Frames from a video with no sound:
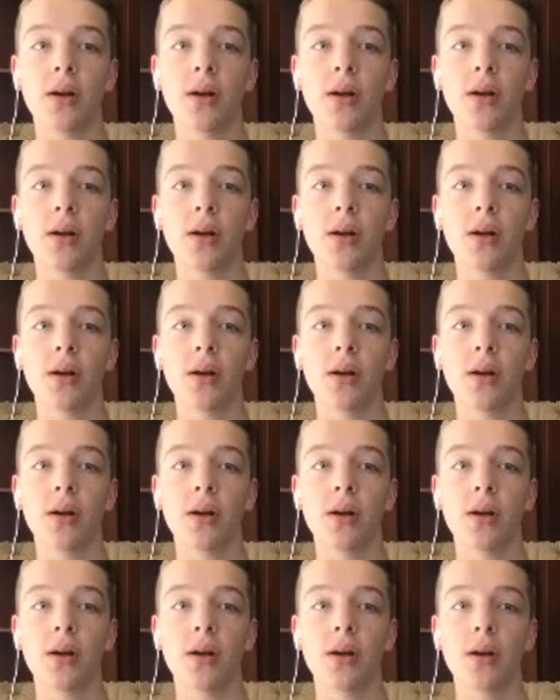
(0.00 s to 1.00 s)
it's going to be a
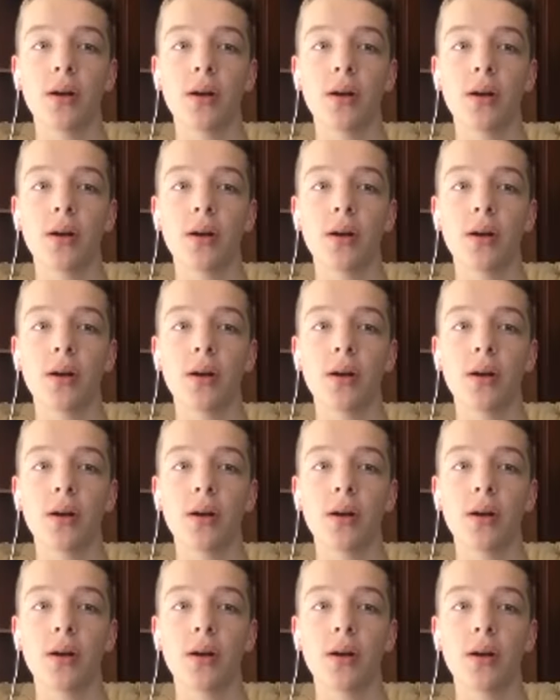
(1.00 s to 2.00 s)
lot easier
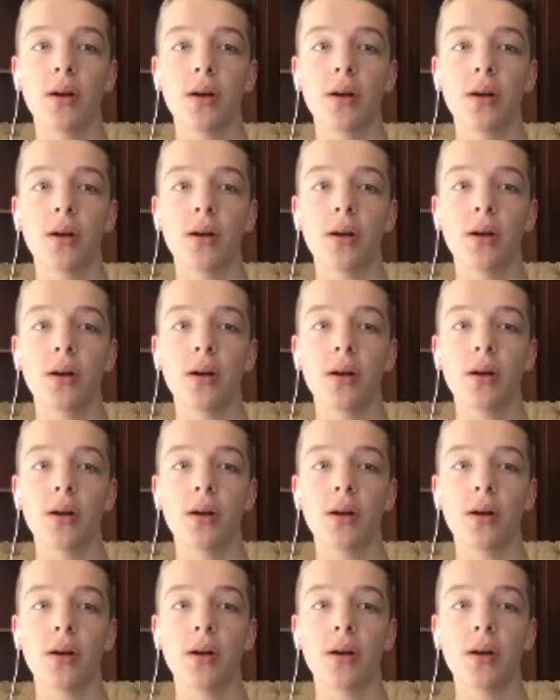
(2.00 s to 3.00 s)
for the YouTube
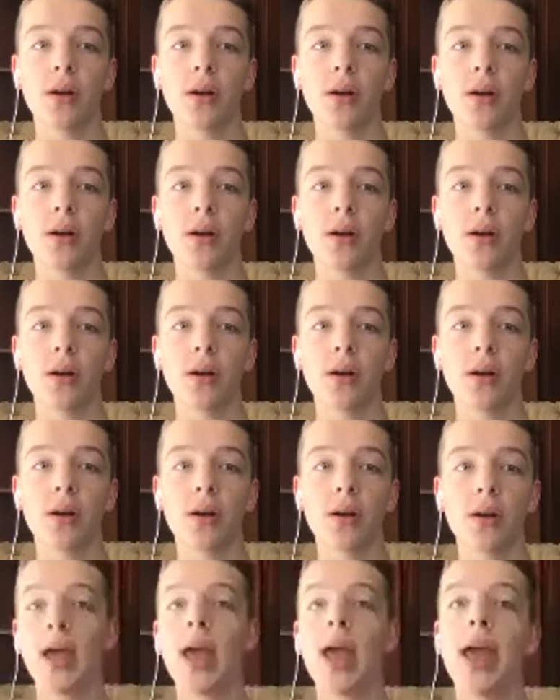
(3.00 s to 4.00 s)
algorithm to pick that up
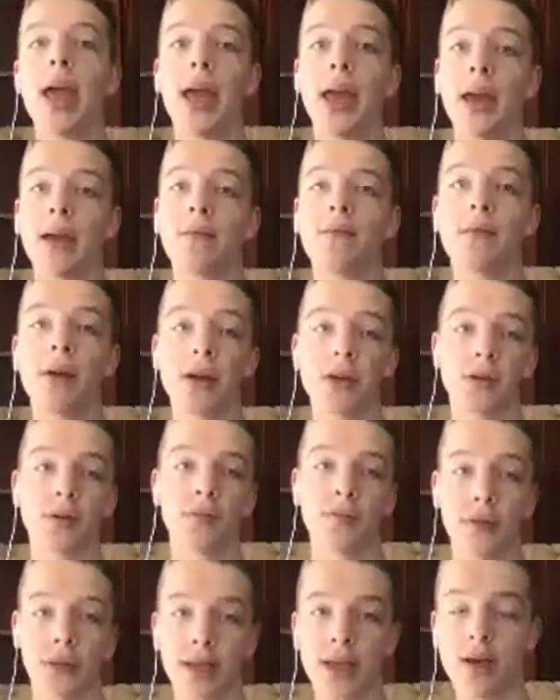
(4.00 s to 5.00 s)
and find your
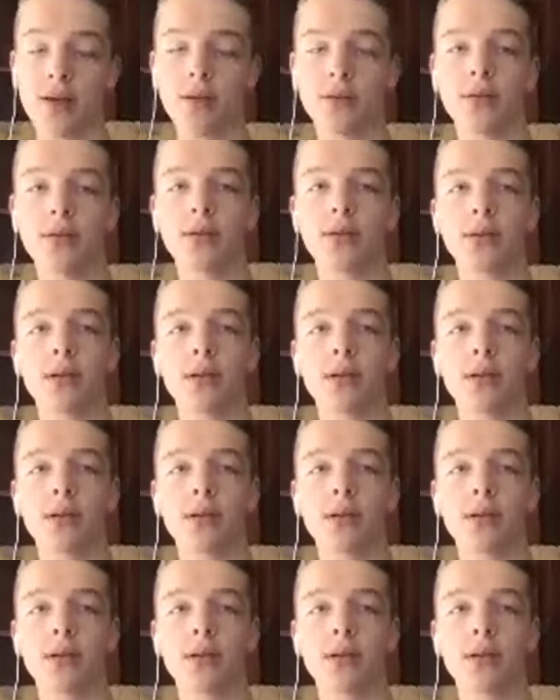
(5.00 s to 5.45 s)
videos.